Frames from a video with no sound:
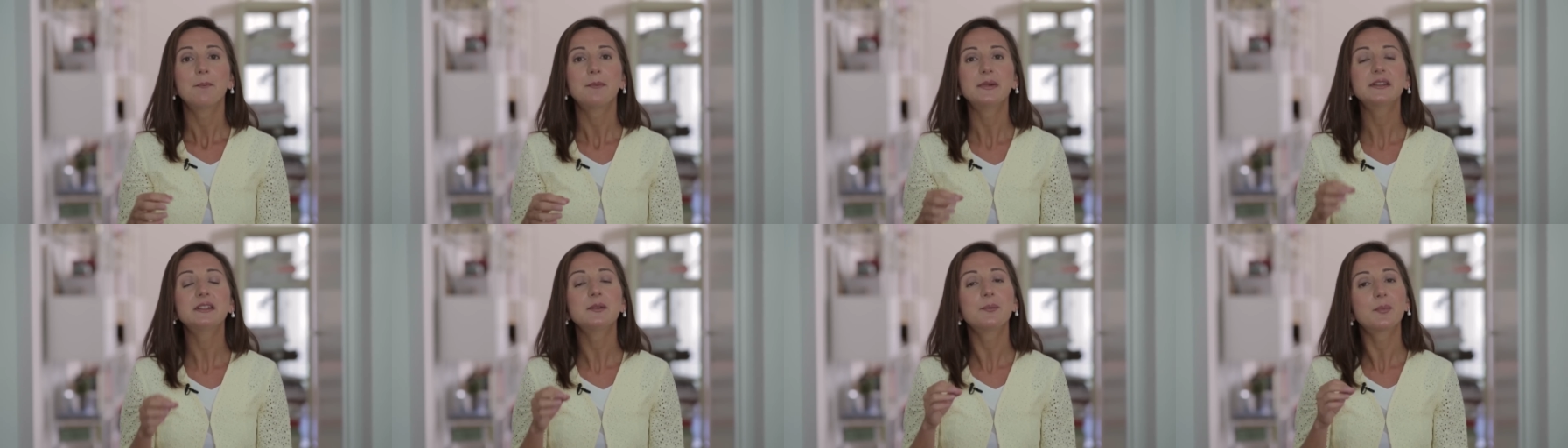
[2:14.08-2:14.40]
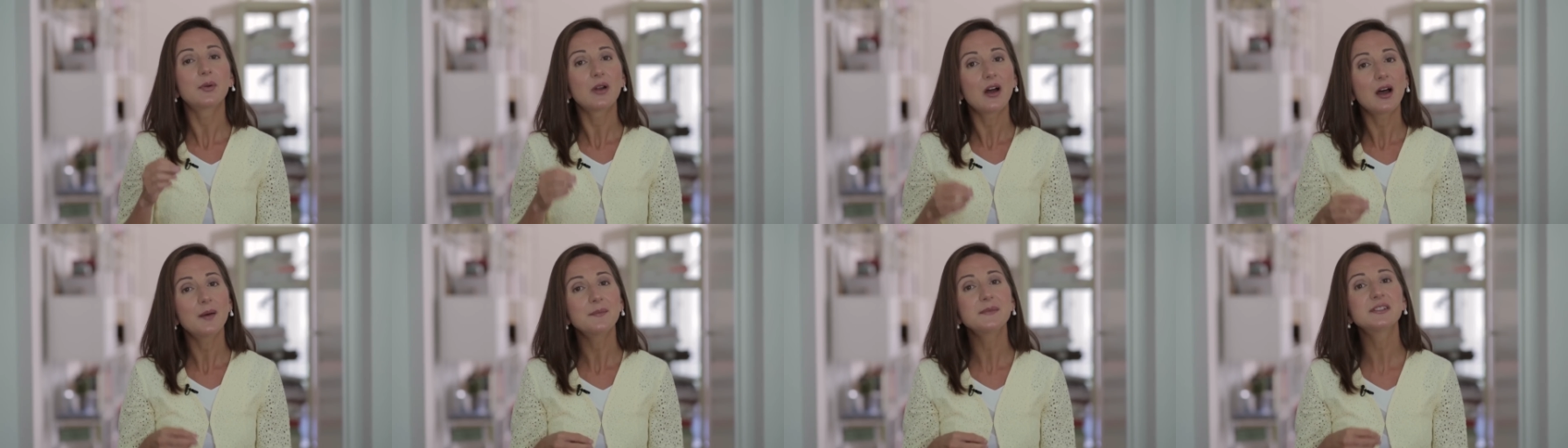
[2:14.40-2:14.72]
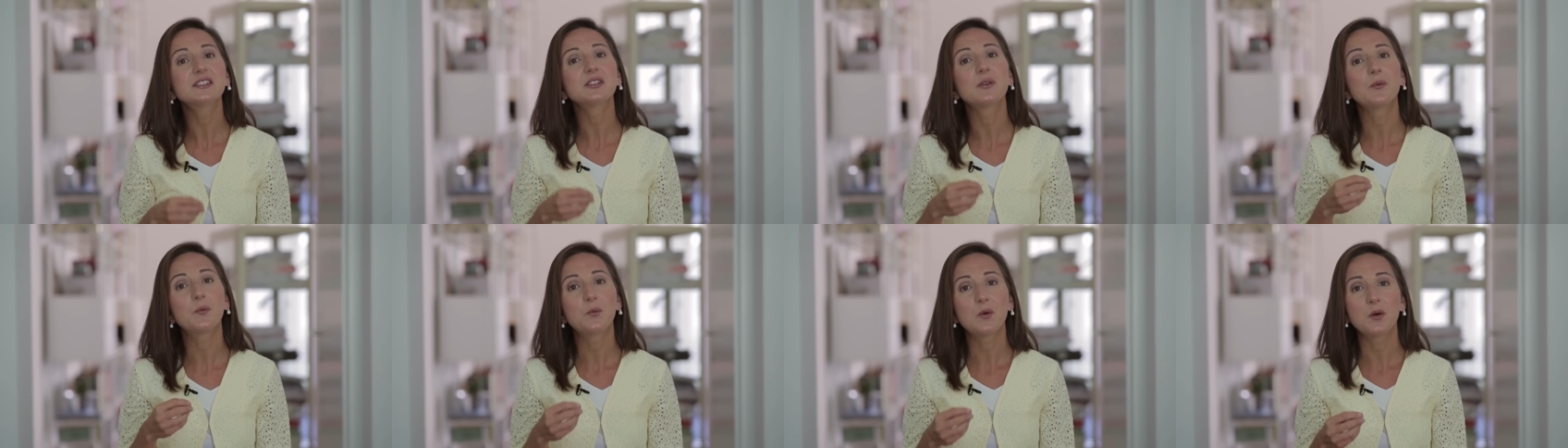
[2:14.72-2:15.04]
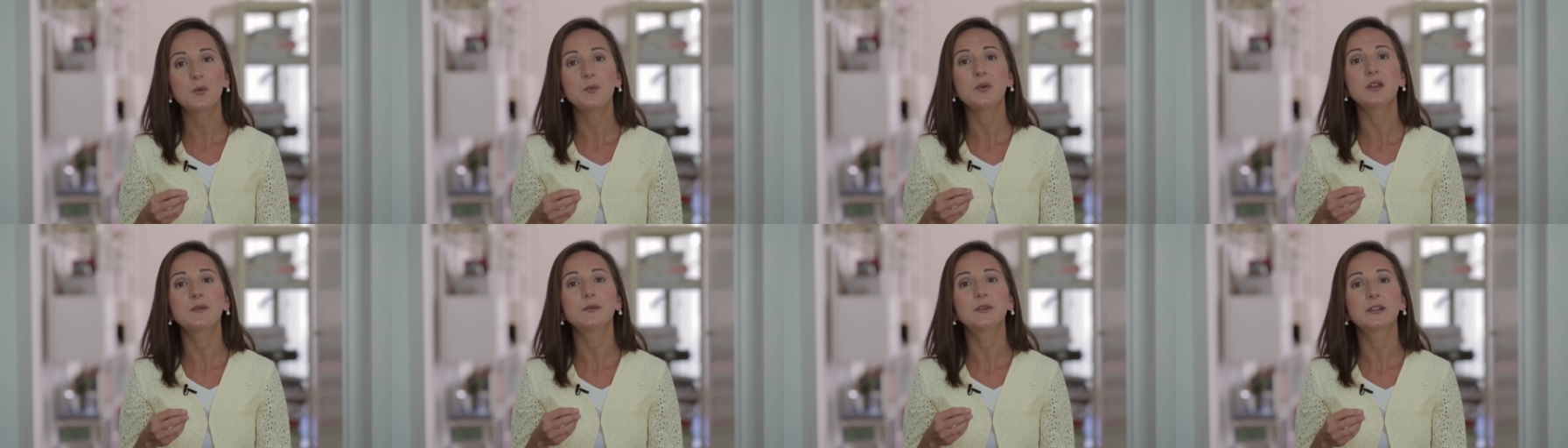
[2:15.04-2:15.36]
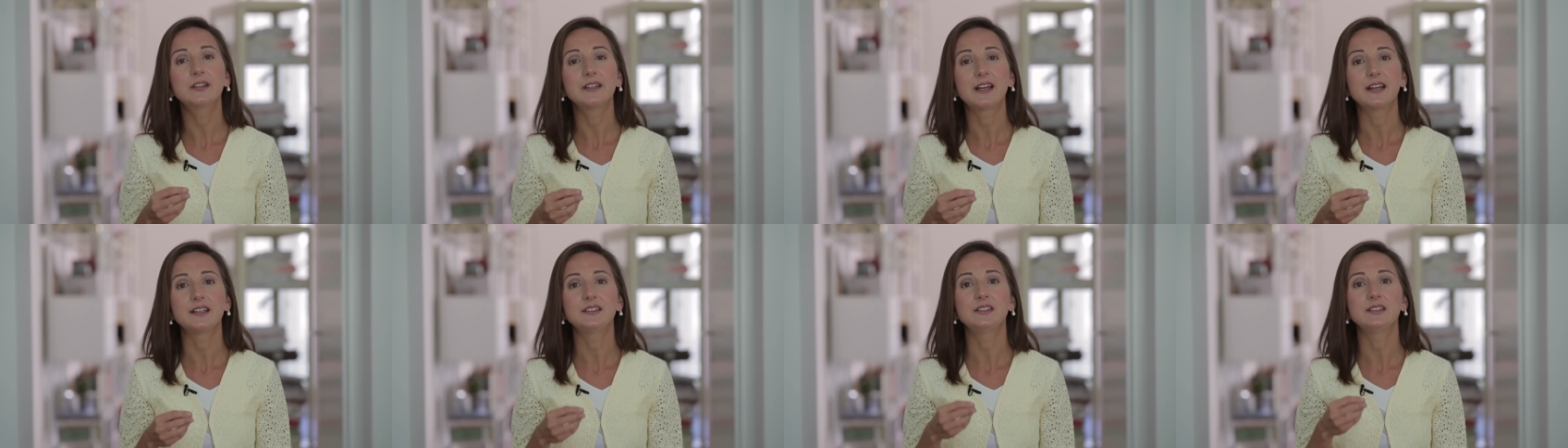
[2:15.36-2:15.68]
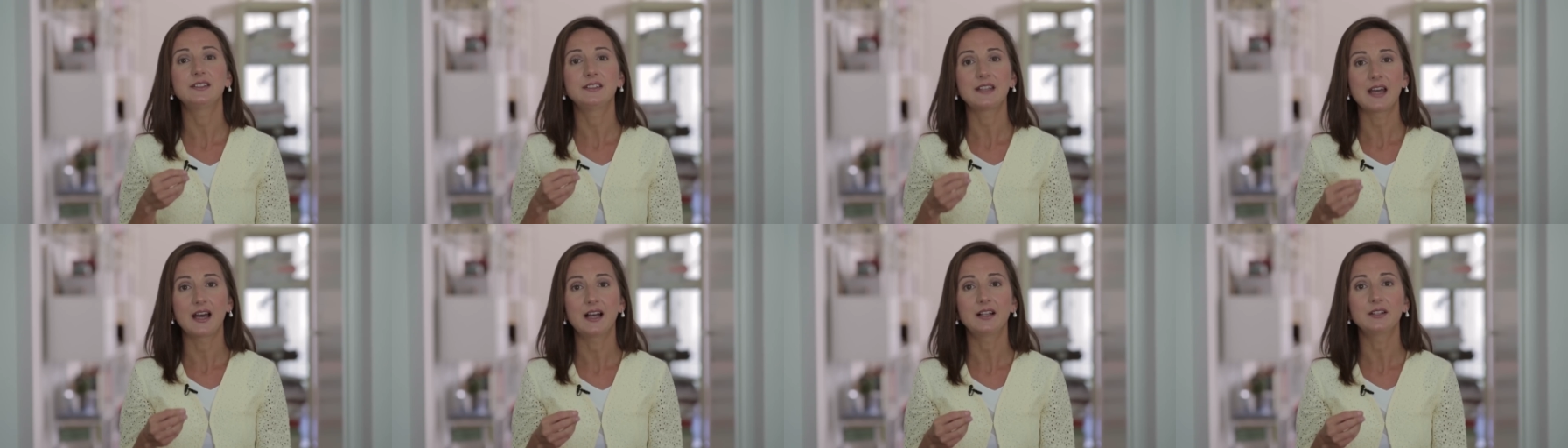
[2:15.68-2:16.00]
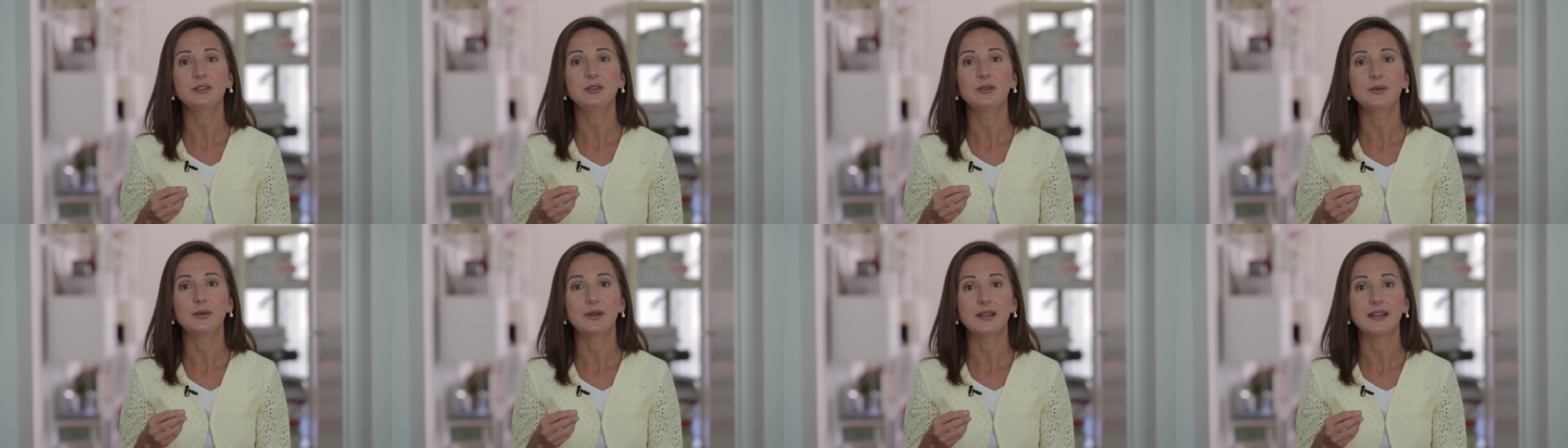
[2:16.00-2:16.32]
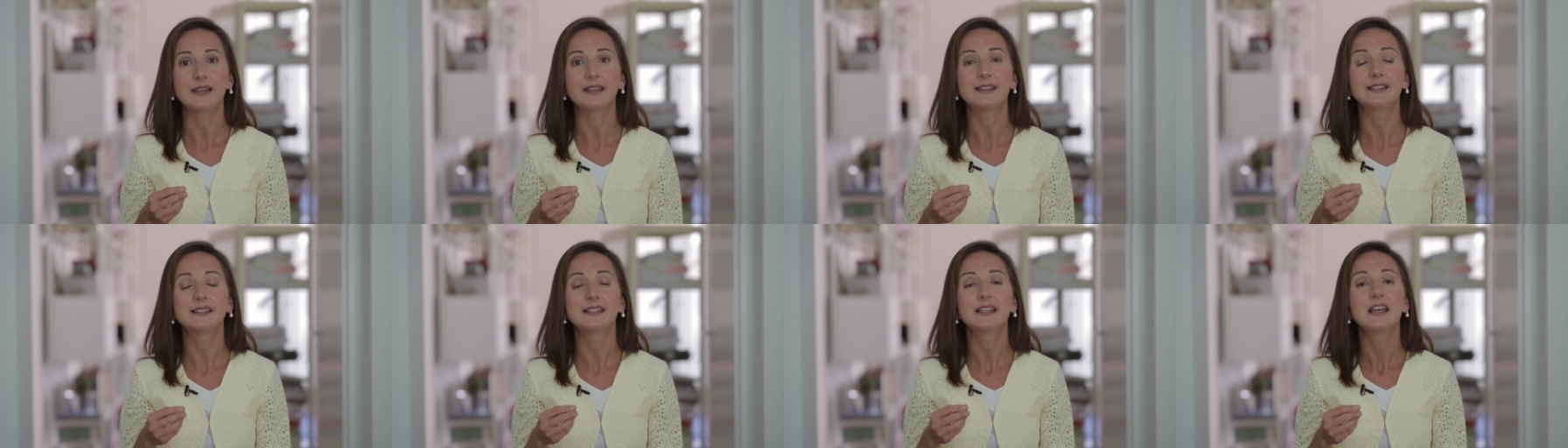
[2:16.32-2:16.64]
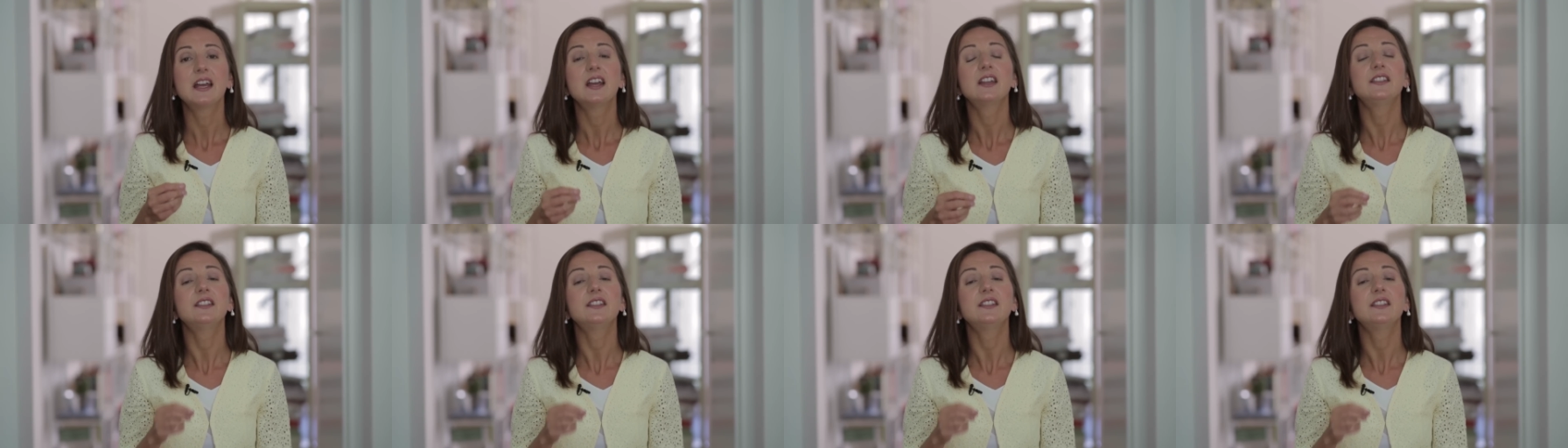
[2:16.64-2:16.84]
But the promise of what we would like to tell you is